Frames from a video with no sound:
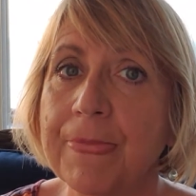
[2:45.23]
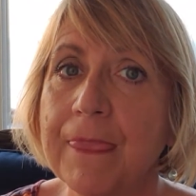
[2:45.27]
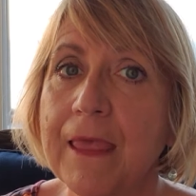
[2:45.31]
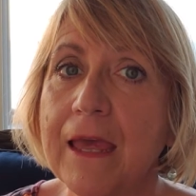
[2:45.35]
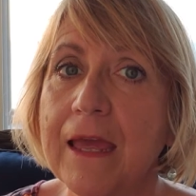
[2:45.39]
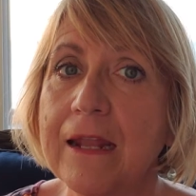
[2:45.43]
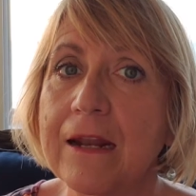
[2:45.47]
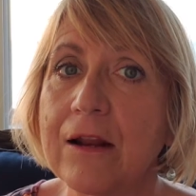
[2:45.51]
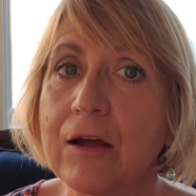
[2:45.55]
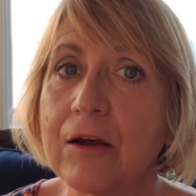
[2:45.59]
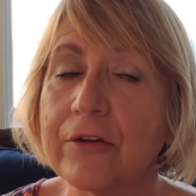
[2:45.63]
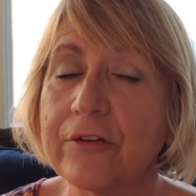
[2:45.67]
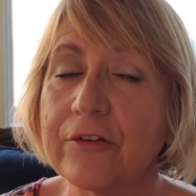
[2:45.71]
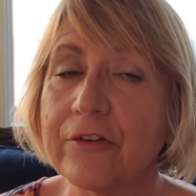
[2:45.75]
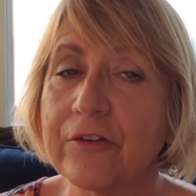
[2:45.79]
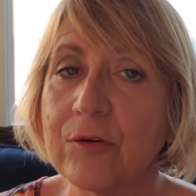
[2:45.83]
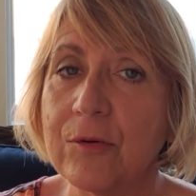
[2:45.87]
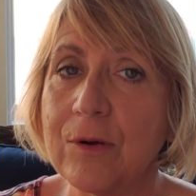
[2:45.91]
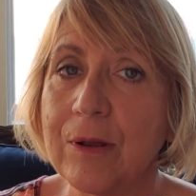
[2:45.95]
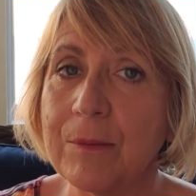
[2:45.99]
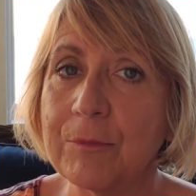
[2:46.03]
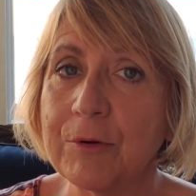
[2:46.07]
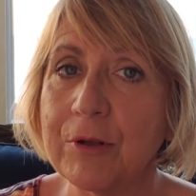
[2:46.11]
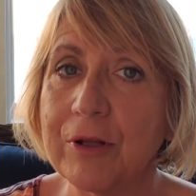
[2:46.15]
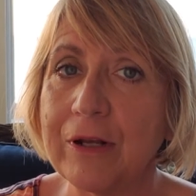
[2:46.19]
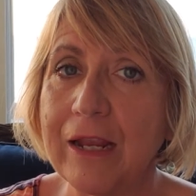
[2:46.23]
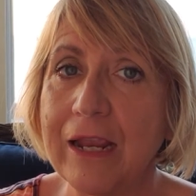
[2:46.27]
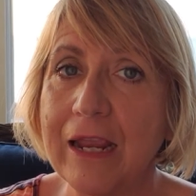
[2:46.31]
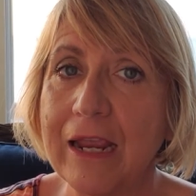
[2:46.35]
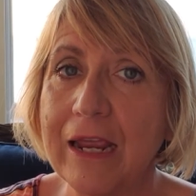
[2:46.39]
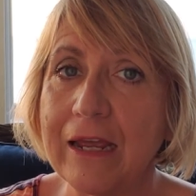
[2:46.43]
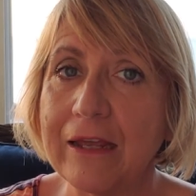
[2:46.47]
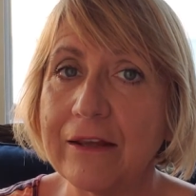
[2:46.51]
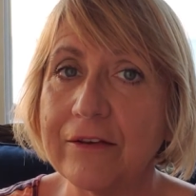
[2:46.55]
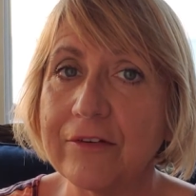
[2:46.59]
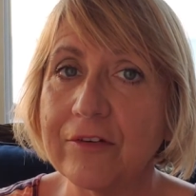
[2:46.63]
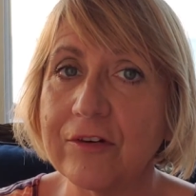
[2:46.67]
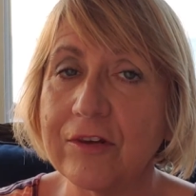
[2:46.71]
And also I'm going to
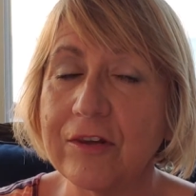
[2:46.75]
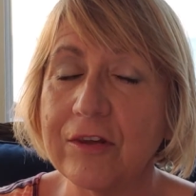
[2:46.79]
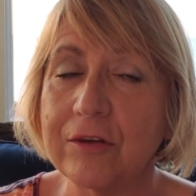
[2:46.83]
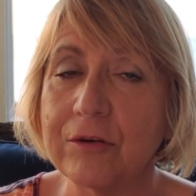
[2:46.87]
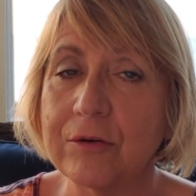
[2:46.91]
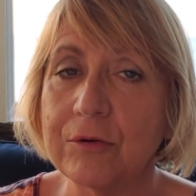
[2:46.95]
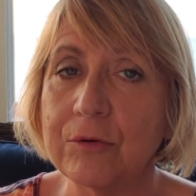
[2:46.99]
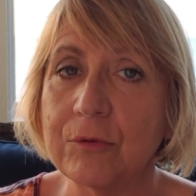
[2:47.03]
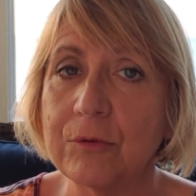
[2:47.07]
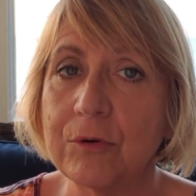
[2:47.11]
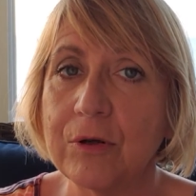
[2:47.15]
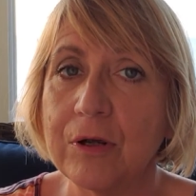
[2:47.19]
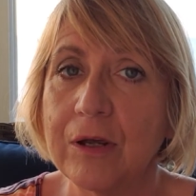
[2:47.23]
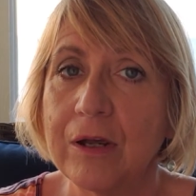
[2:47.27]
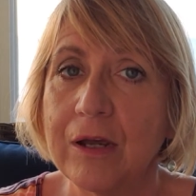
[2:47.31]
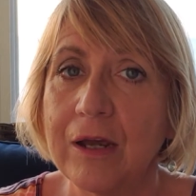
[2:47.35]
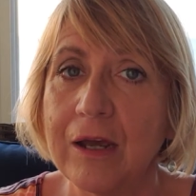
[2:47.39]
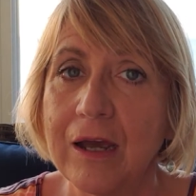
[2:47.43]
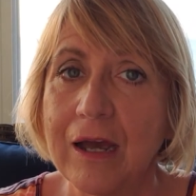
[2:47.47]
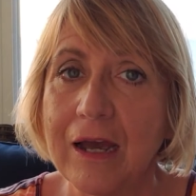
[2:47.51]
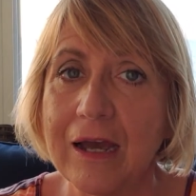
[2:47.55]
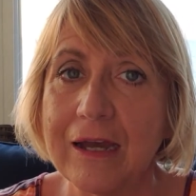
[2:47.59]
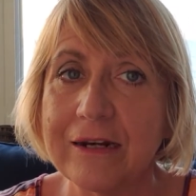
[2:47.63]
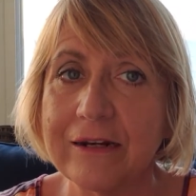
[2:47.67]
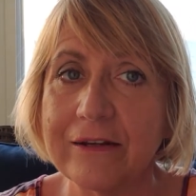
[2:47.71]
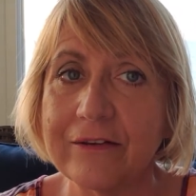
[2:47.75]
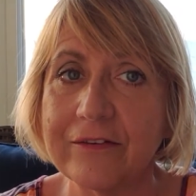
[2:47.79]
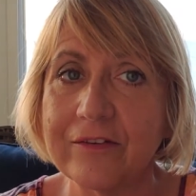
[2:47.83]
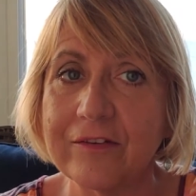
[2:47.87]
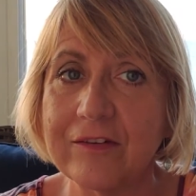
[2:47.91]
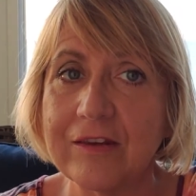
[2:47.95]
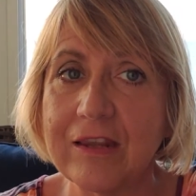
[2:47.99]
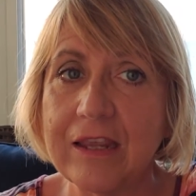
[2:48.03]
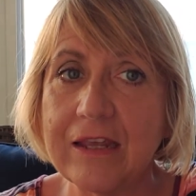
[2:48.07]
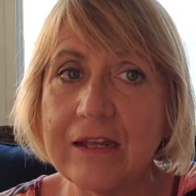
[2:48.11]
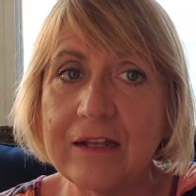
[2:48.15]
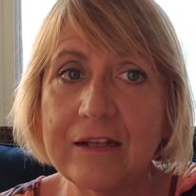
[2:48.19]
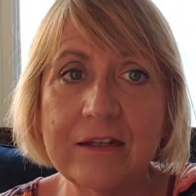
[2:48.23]
ask you, on a
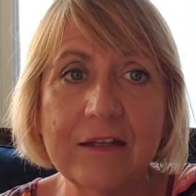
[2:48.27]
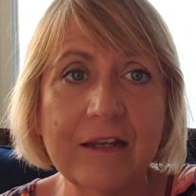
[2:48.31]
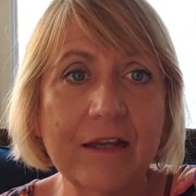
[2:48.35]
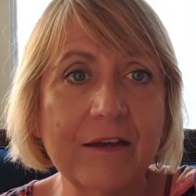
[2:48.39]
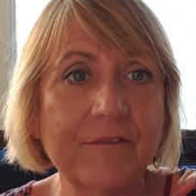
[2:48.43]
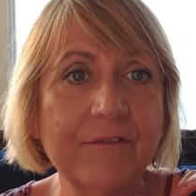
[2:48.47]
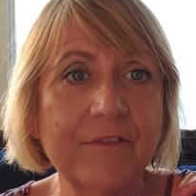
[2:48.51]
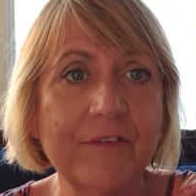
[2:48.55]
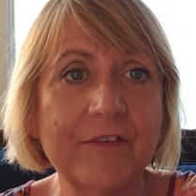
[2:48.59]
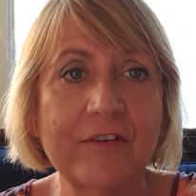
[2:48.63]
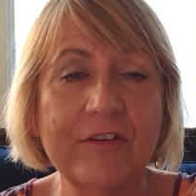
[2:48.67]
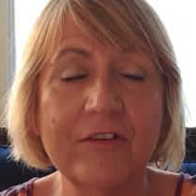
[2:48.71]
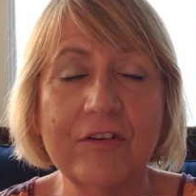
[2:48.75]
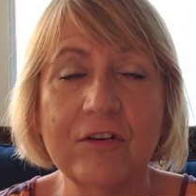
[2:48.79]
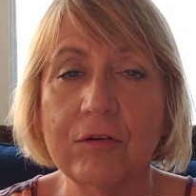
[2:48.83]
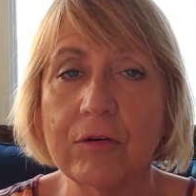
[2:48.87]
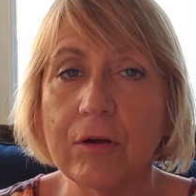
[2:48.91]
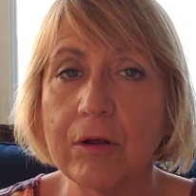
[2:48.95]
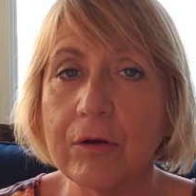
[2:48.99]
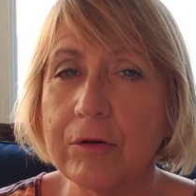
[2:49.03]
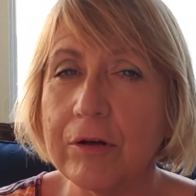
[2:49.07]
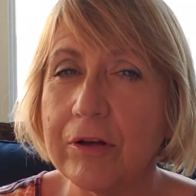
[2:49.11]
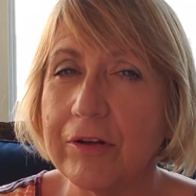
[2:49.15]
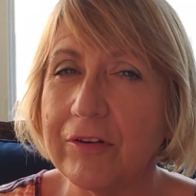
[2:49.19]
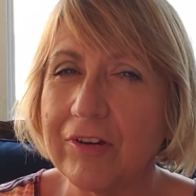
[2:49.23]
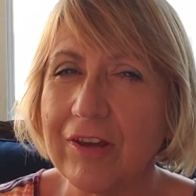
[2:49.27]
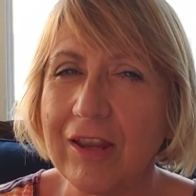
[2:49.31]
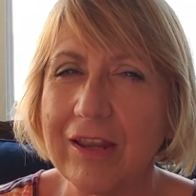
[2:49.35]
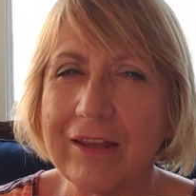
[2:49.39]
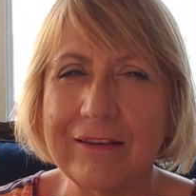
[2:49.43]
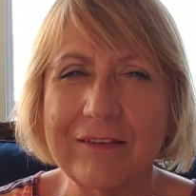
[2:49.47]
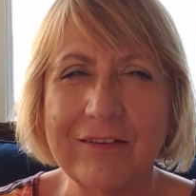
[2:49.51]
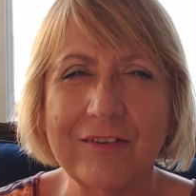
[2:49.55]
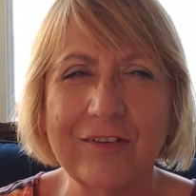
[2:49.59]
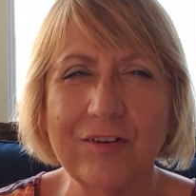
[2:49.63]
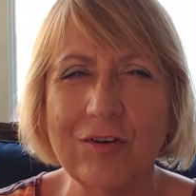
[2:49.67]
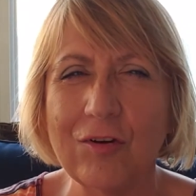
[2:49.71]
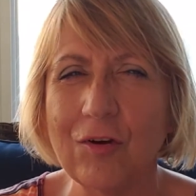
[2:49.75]
scale of 0 to 10,
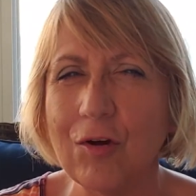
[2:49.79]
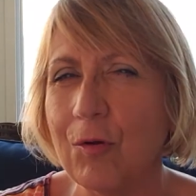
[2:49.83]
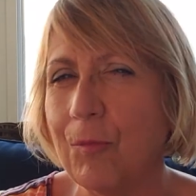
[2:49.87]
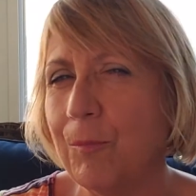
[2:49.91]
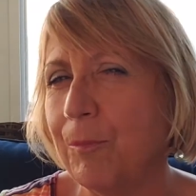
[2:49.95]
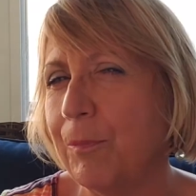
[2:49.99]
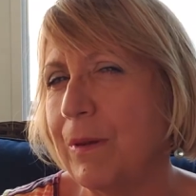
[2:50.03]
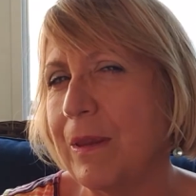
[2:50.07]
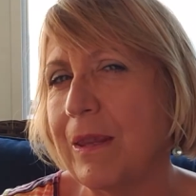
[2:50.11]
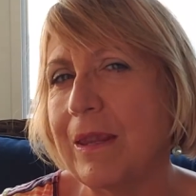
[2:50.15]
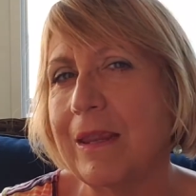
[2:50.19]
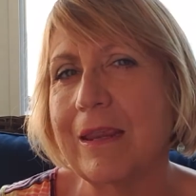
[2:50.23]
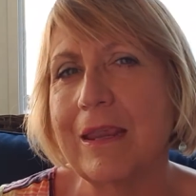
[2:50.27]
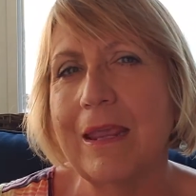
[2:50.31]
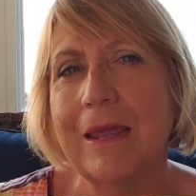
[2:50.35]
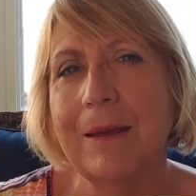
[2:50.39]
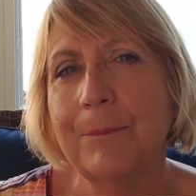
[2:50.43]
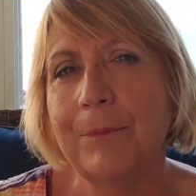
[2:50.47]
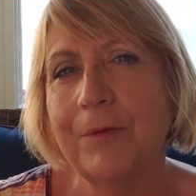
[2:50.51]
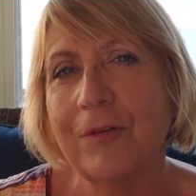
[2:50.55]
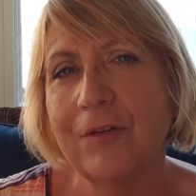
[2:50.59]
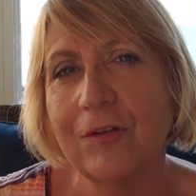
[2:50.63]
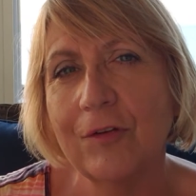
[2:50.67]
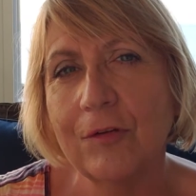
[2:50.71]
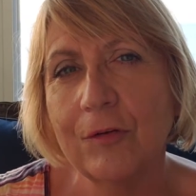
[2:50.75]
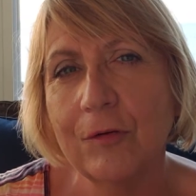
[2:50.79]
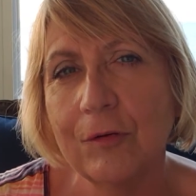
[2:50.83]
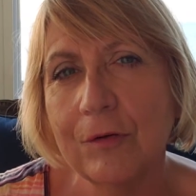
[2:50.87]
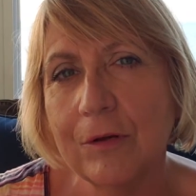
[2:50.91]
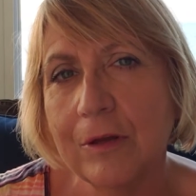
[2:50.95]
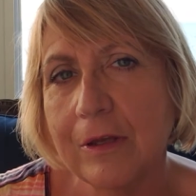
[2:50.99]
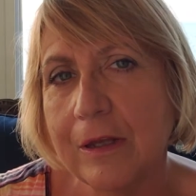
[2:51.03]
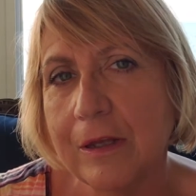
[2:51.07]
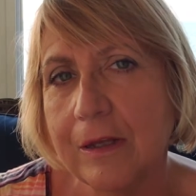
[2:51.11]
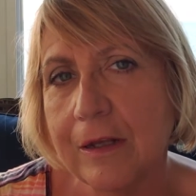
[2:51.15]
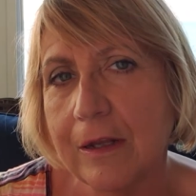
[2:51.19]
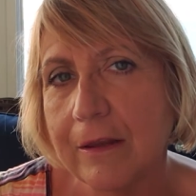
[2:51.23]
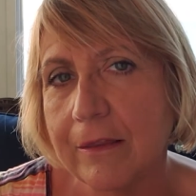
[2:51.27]
0 being
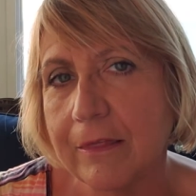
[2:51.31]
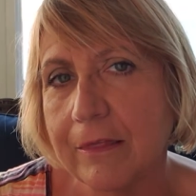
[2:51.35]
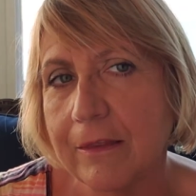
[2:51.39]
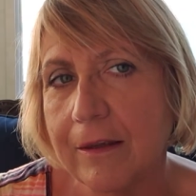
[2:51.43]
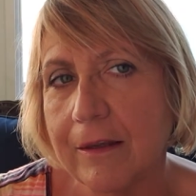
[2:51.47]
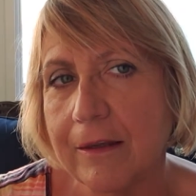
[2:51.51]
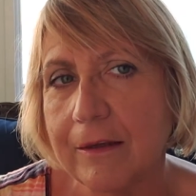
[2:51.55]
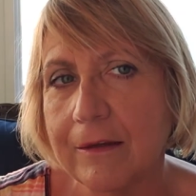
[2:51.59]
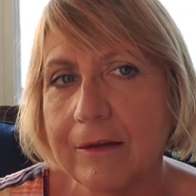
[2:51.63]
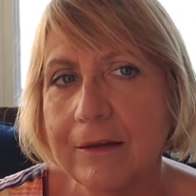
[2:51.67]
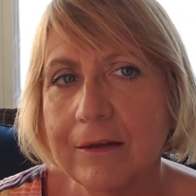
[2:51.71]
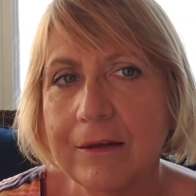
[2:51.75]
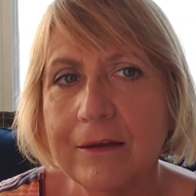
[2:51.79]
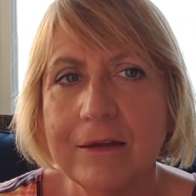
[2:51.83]
absolutely nothing,